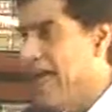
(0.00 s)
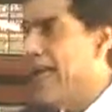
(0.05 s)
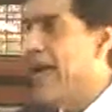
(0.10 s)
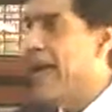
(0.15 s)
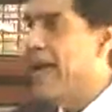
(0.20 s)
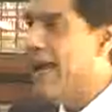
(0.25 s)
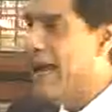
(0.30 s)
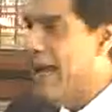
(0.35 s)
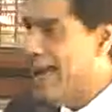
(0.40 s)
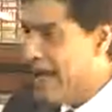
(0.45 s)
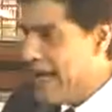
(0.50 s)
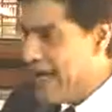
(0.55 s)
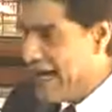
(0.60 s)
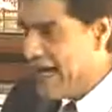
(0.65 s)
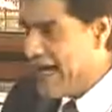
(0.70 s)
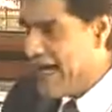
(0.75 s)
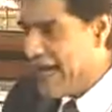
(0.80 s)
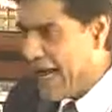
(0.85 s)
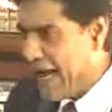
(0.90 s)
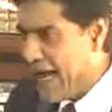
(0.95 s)
any
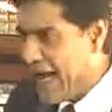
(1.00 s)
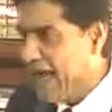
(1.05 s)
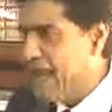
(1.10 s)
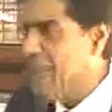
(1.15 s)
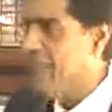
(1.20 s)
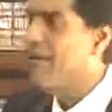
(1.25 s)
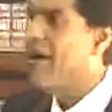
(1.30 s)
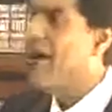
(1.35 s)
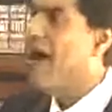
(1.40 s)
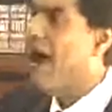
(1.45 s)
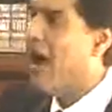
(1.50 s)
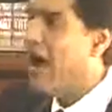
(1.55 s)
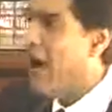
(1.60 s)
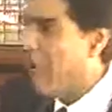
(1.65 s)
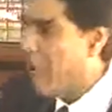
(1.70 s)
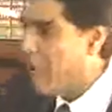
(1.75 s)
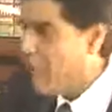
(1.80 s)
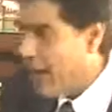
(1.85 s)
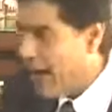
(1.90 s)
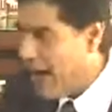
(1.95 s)
time
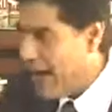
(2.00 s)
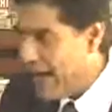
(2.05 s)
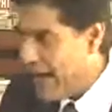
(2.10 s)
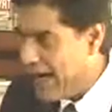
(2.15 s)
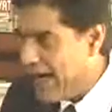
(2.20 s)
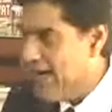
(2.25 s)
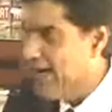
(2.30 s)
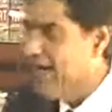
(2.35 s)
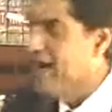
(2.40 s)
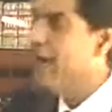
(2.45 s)
applied